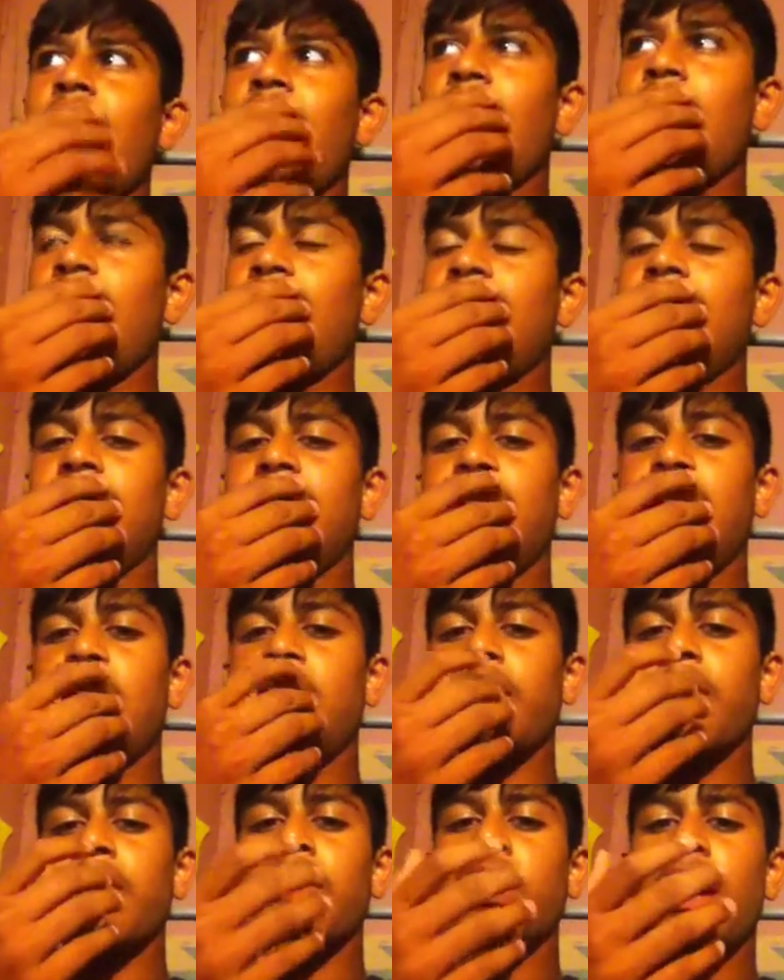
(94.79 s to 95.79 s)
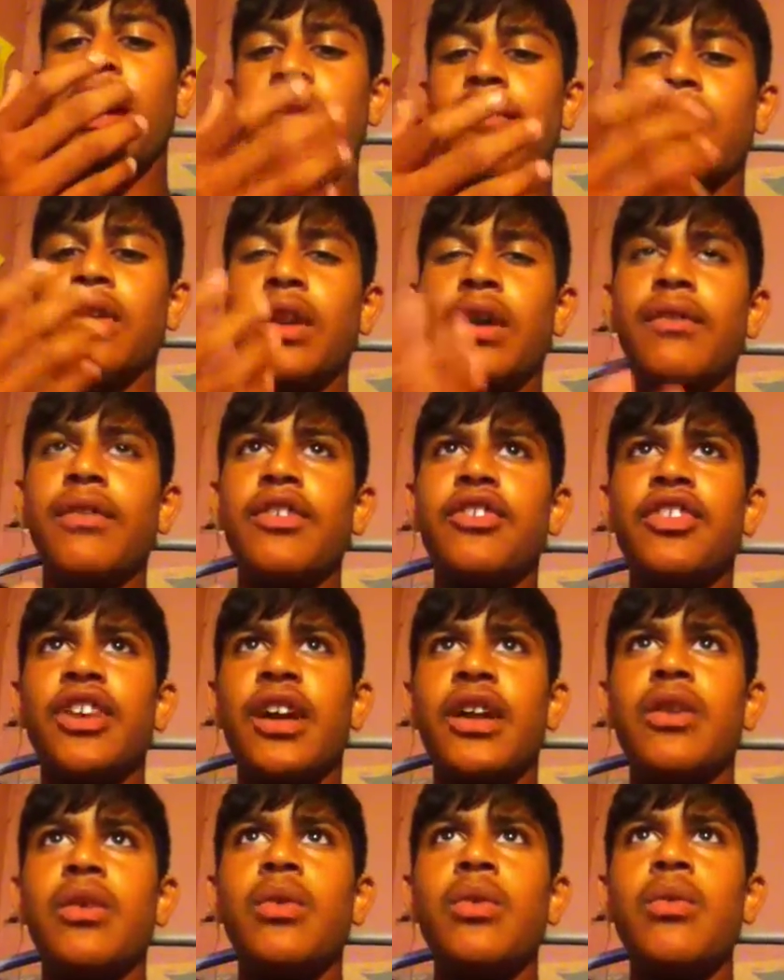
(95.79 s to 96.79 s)
And I'm gonna have another
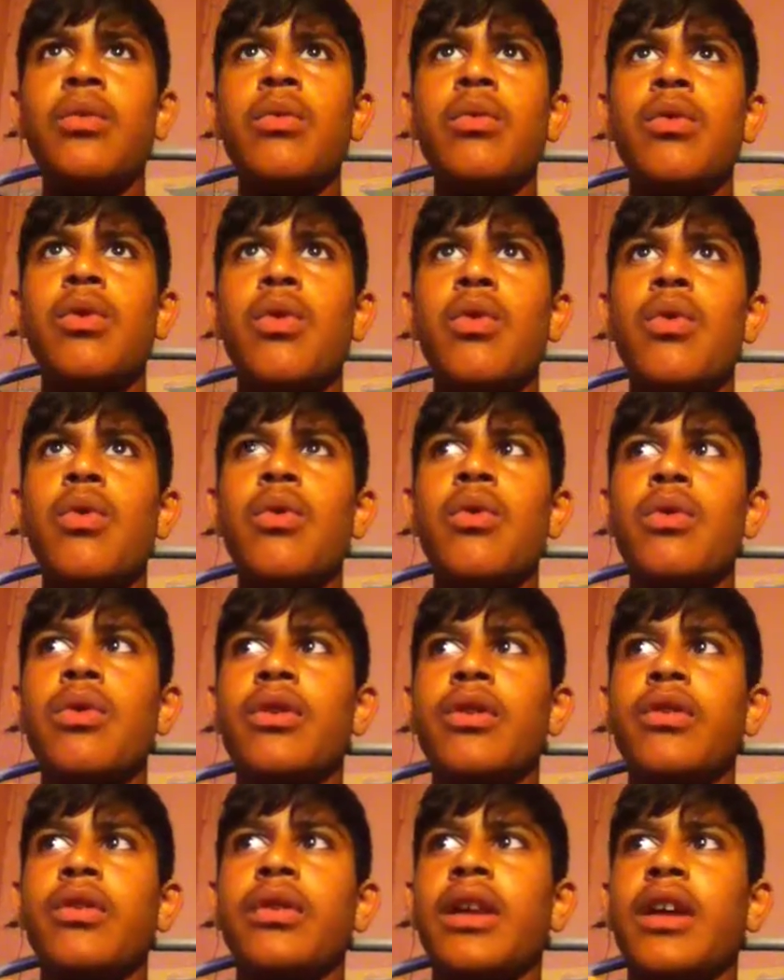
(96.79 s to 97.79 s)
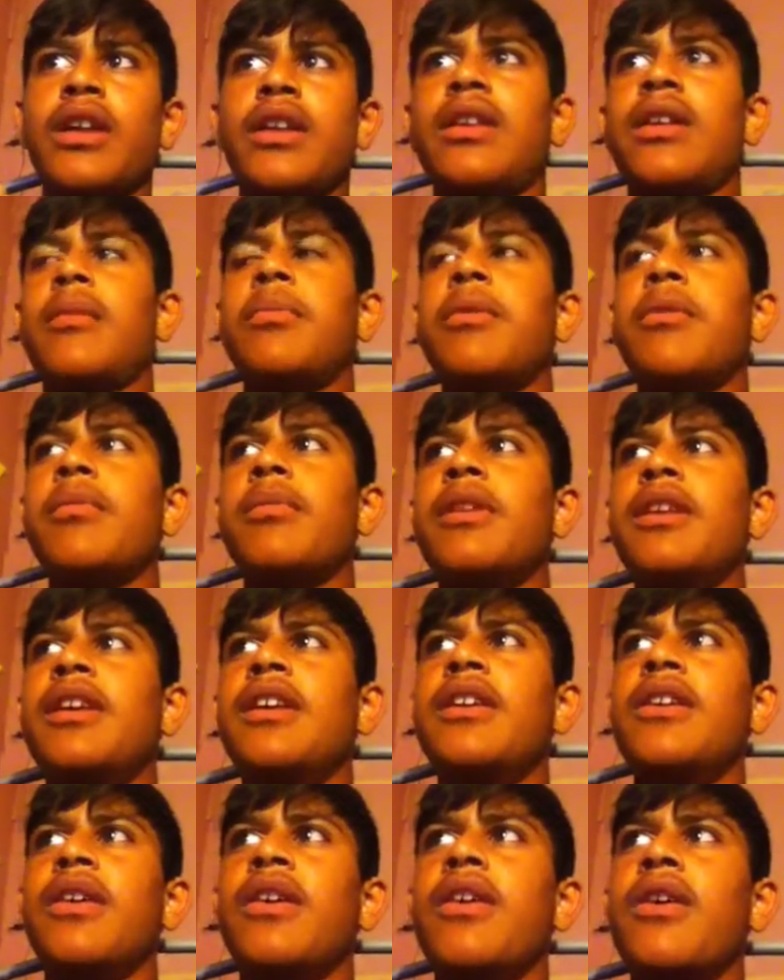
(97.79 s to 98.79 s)
channel called like
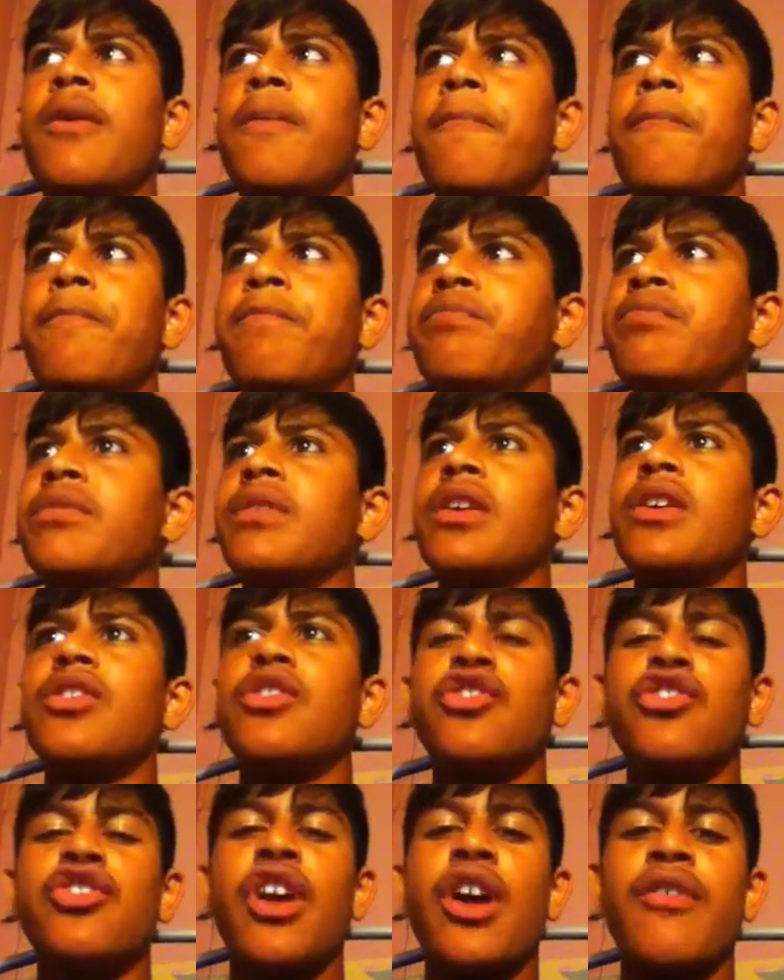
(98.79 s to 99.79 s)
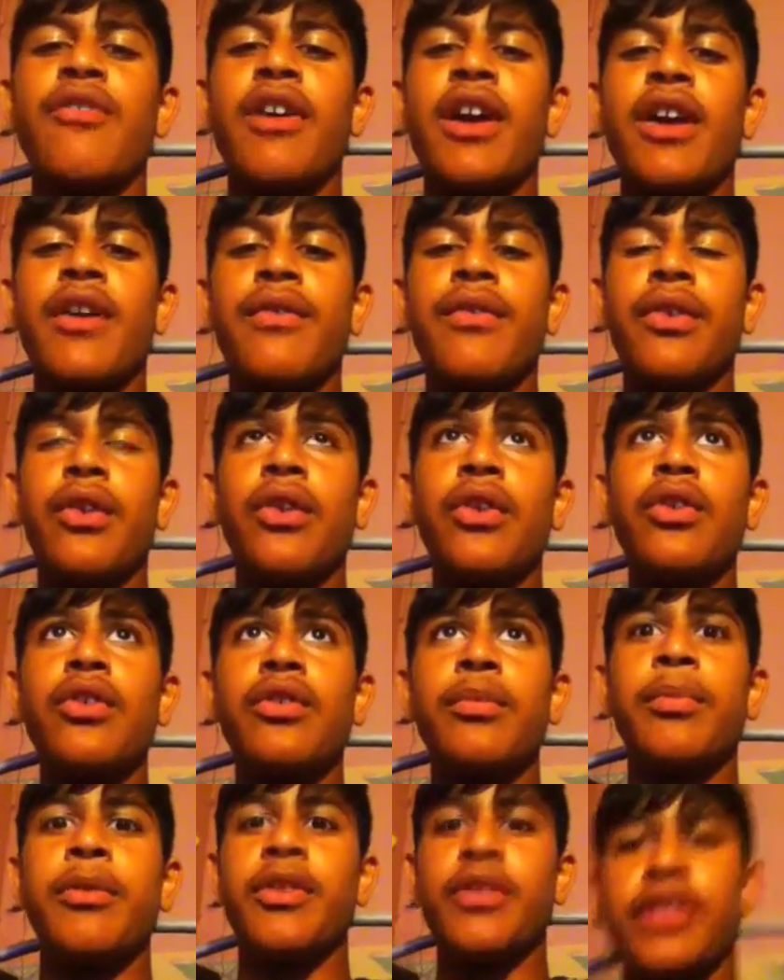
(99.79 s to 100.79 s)
probably um Chirag
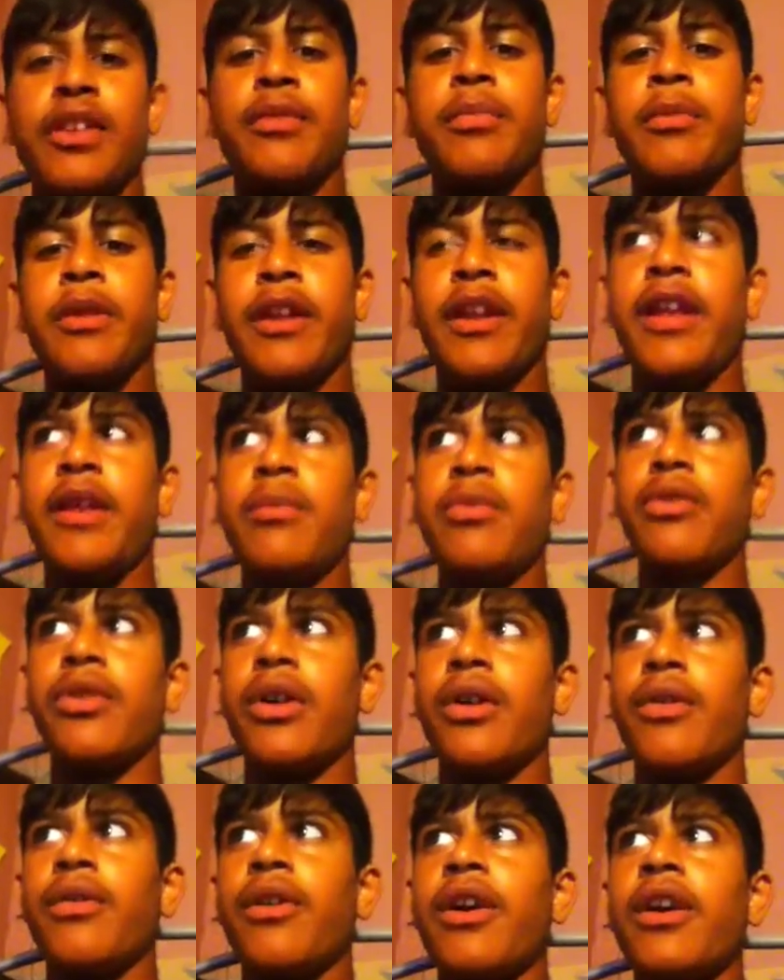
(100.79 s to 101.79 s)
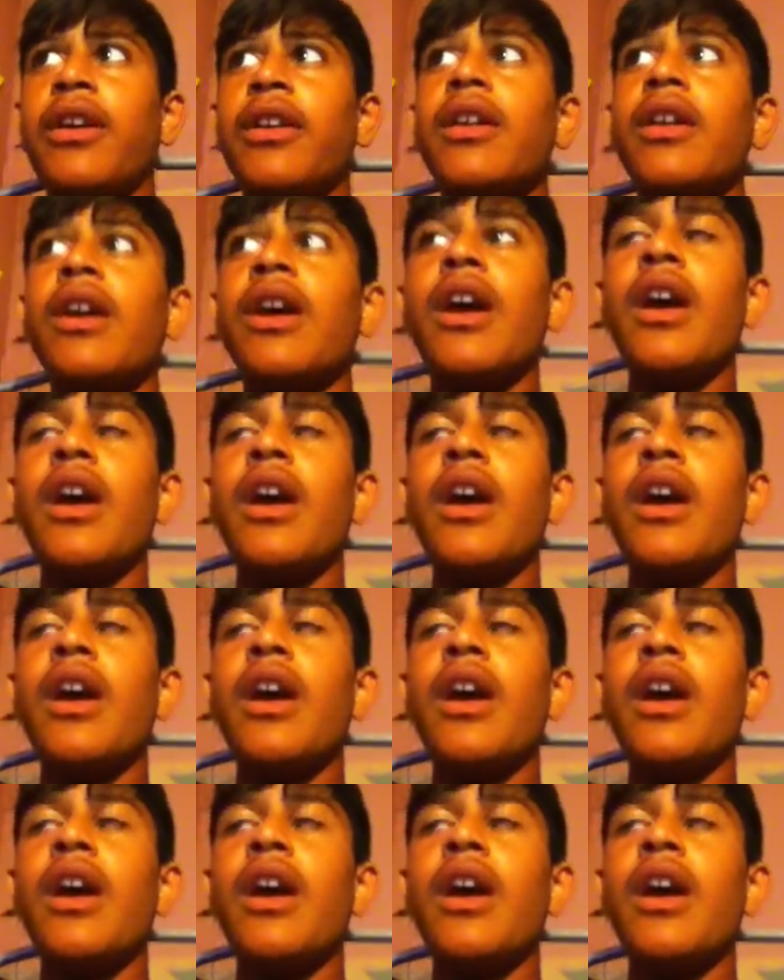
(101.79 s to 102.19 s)
Vlogs because that's my name, Shirek.